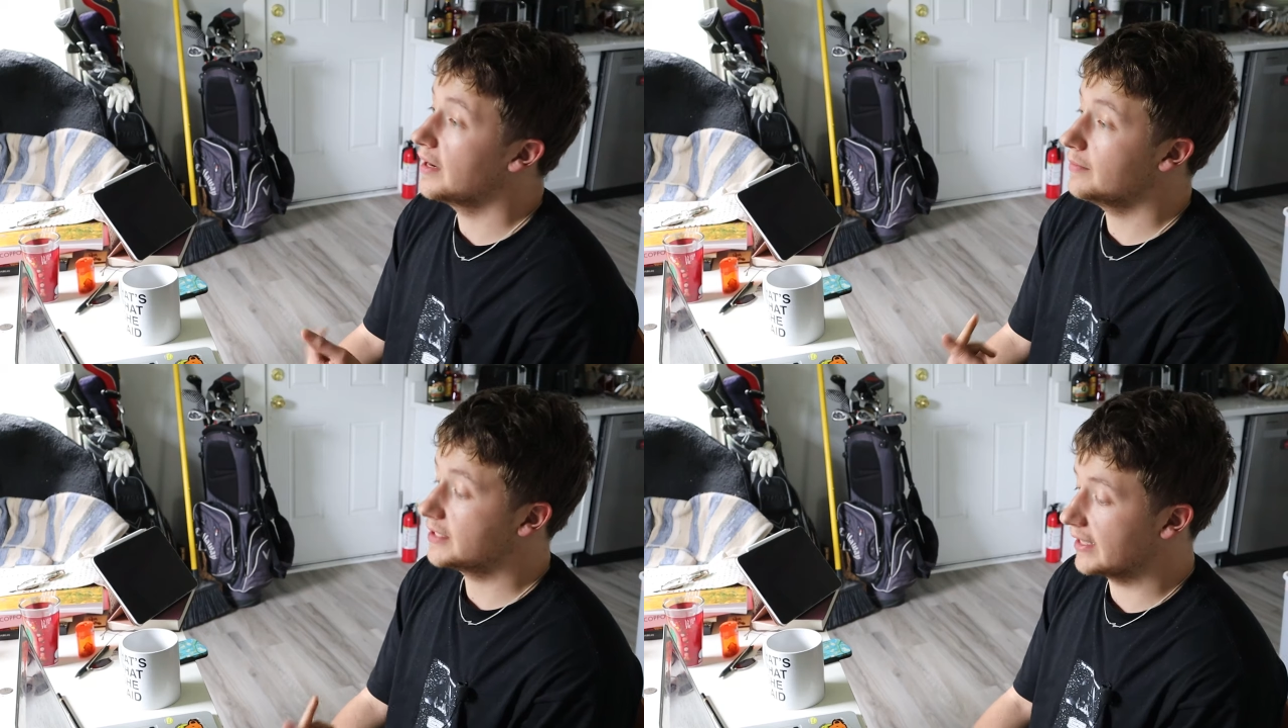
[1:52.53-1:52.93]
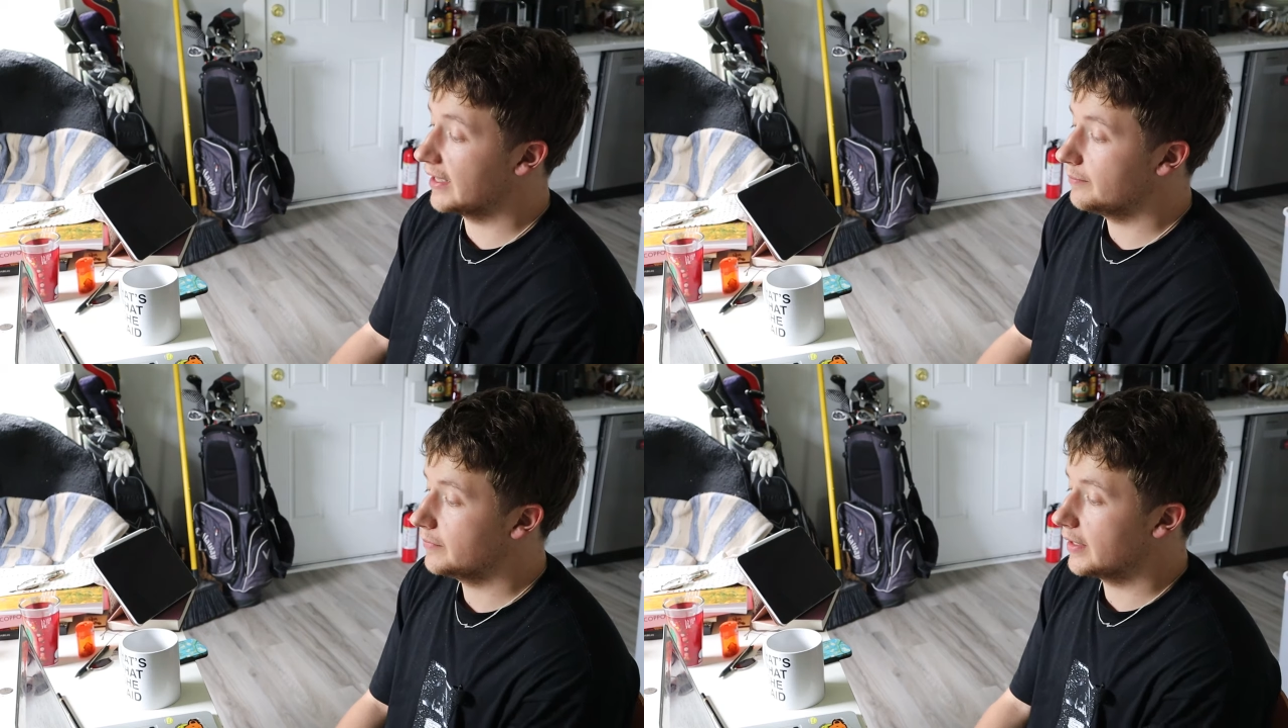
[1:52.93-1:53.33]
My name is
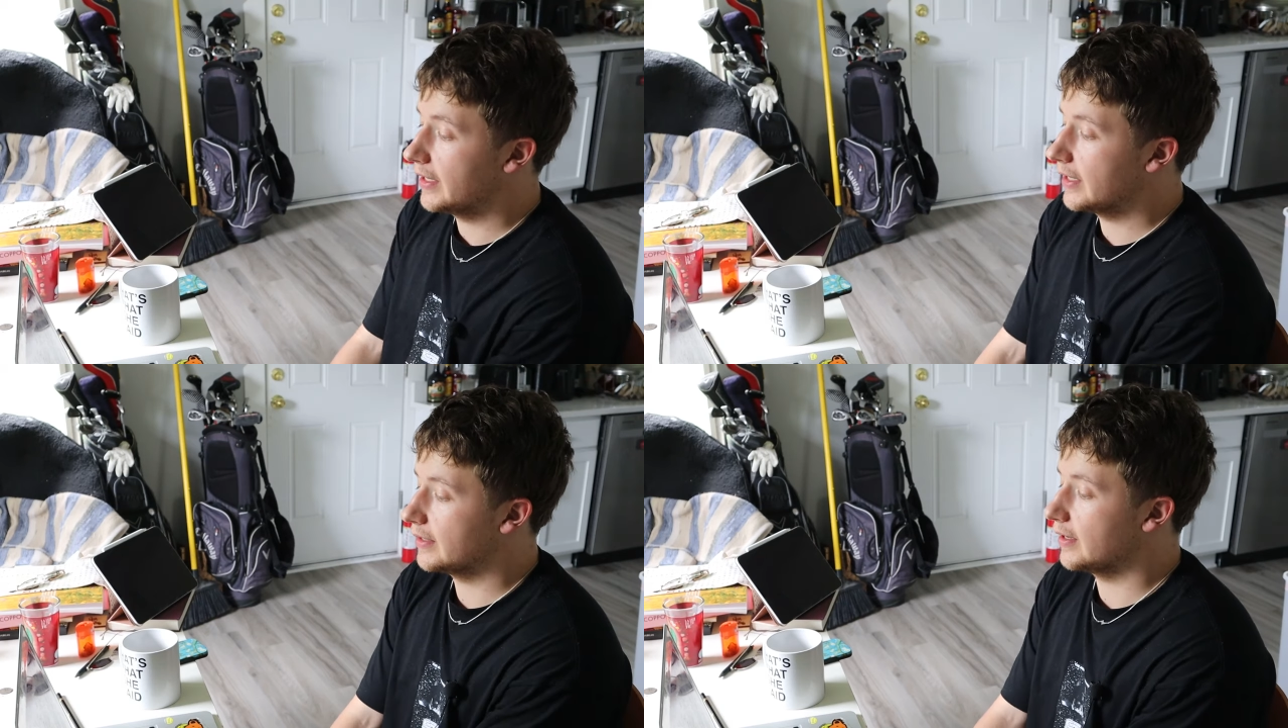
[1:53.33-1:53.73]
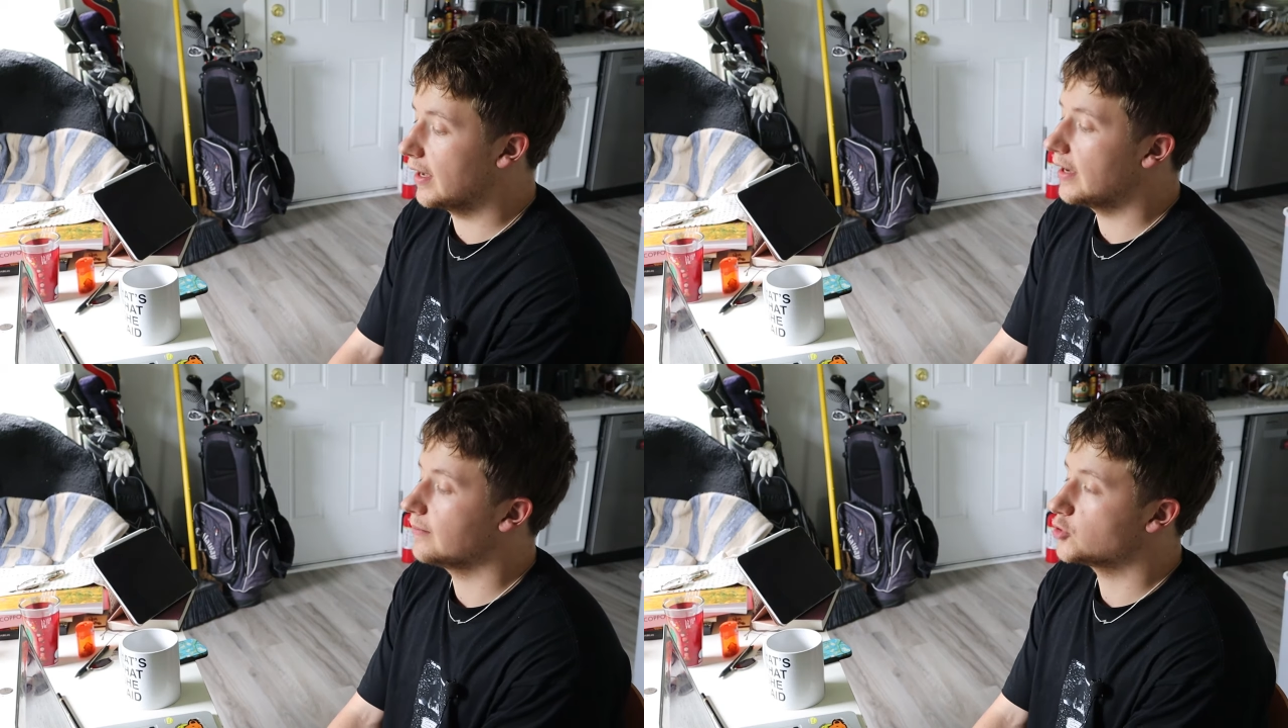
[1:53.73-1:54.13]
Sam, and
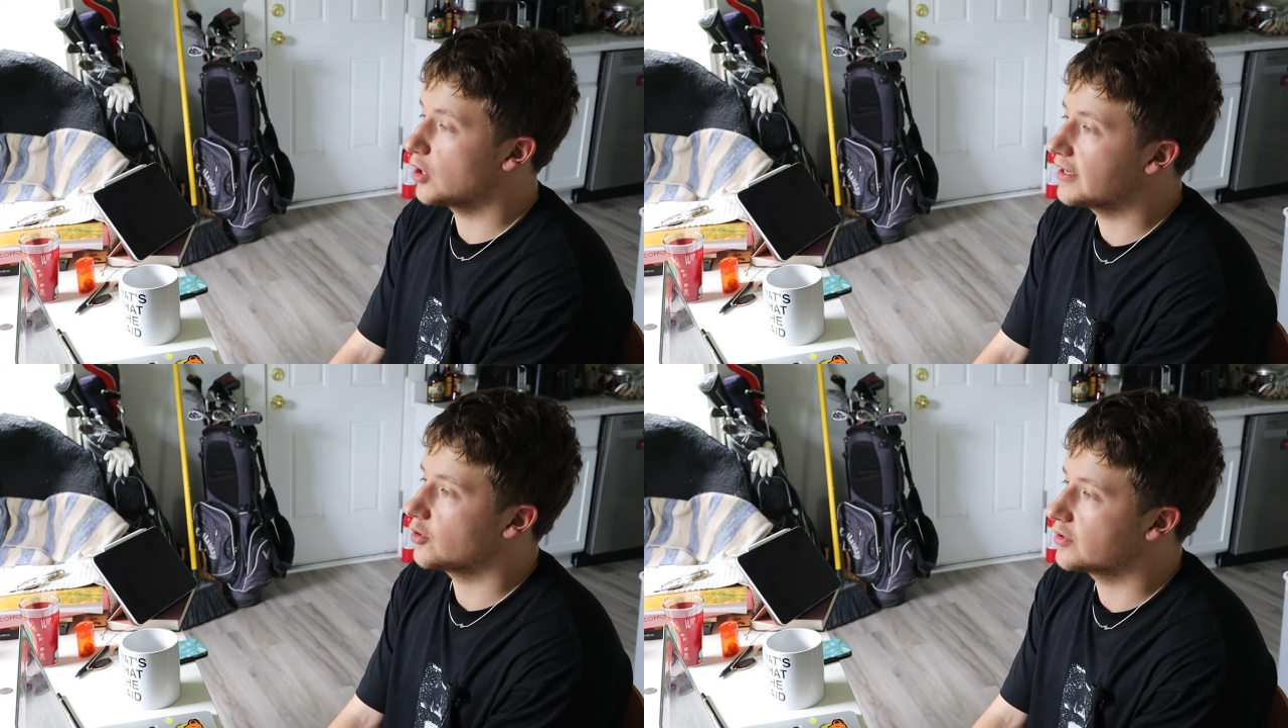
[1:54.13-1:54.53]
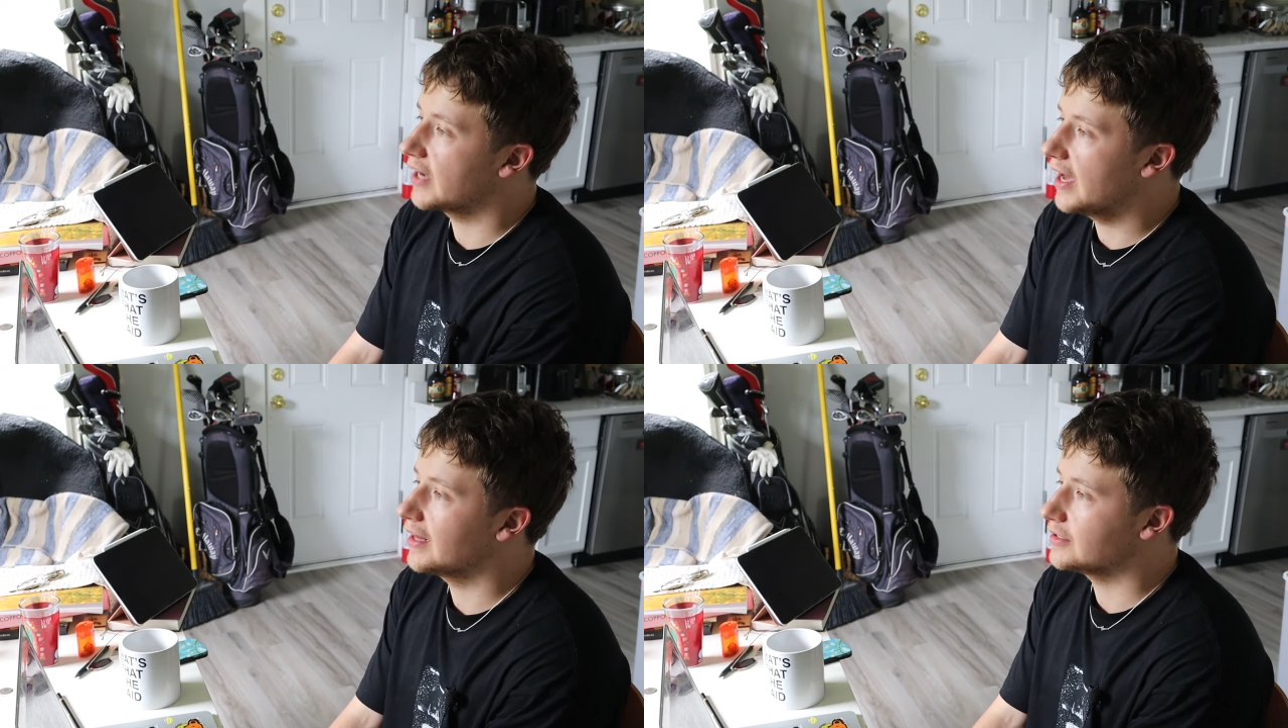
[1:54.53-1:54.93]
I'm trying to go
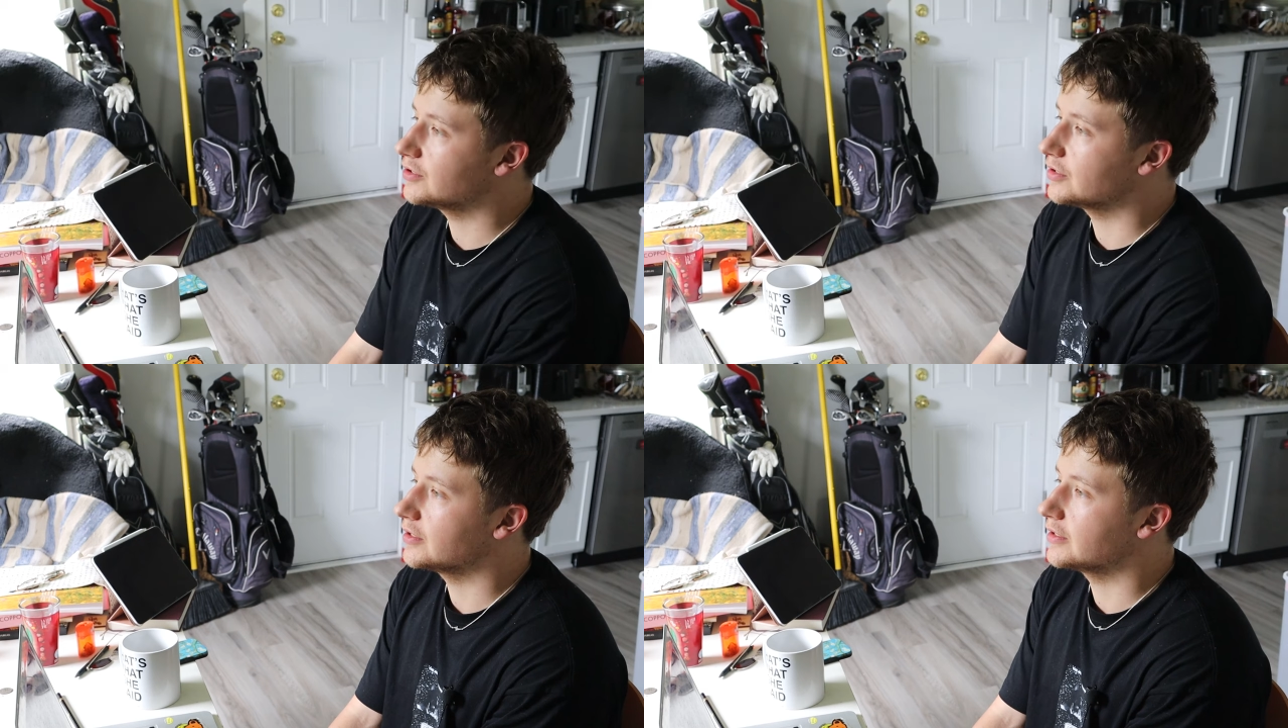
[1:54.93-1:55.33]
to college.